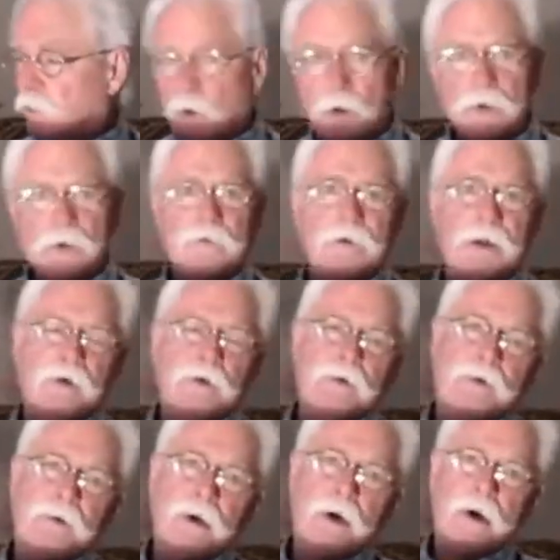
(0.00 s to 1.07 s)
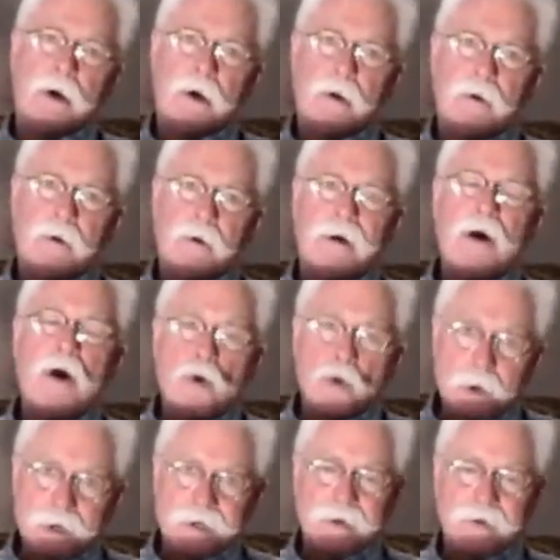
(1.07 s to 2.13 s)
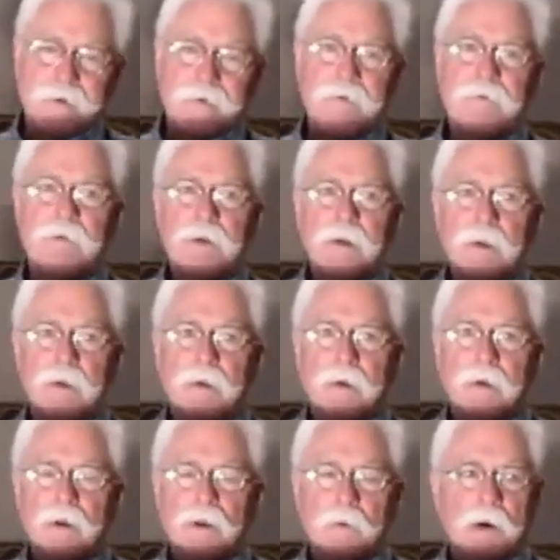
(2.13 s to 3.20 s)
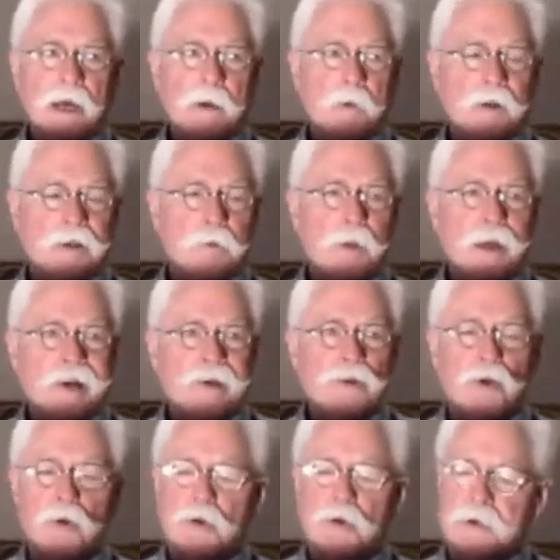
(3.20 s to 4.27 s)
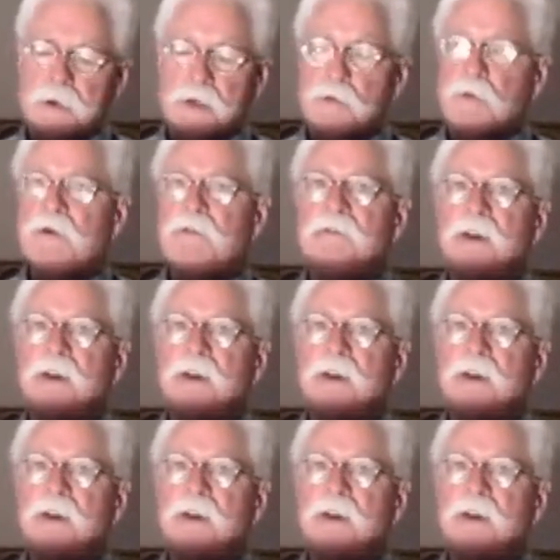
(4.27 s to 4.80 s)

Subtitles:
and the laws of nature's God, written in the Bible, as Blackstone says,